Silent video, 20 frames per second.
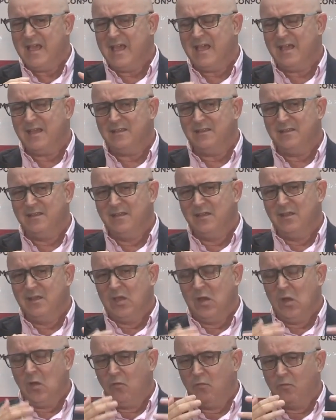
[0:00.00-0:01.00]
And
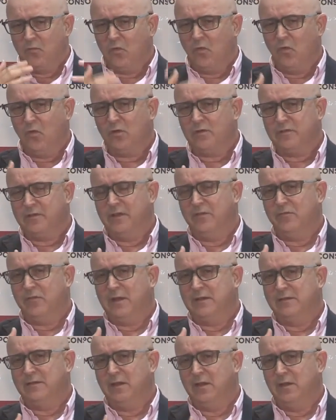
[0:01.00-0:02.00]
of course, if
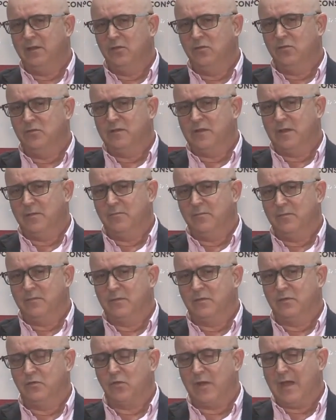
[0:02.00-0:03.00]
I tell you some
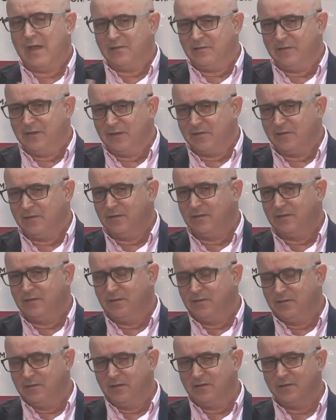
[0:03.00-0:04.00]
drastic
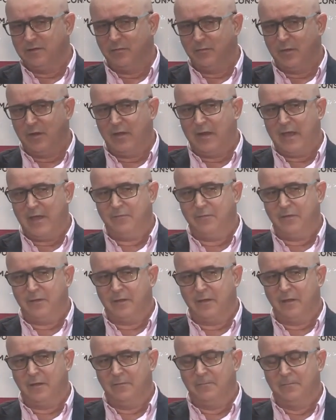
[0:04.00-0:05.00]
statistics about
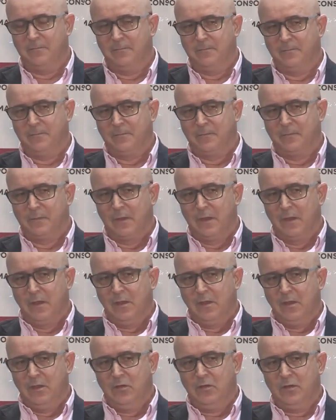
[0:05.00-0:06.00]
Africa,
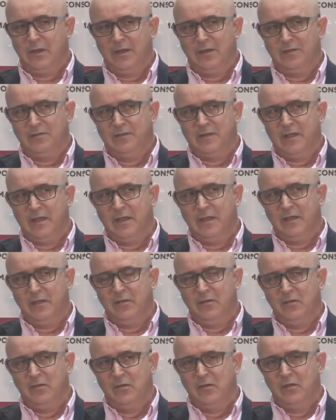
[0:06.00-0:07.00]
you're going to
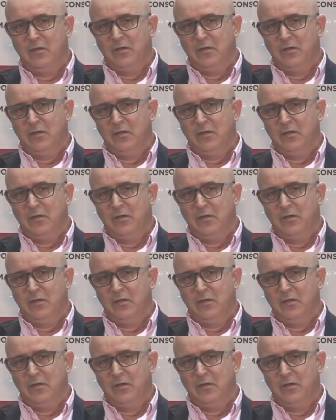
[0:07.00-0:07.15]
say,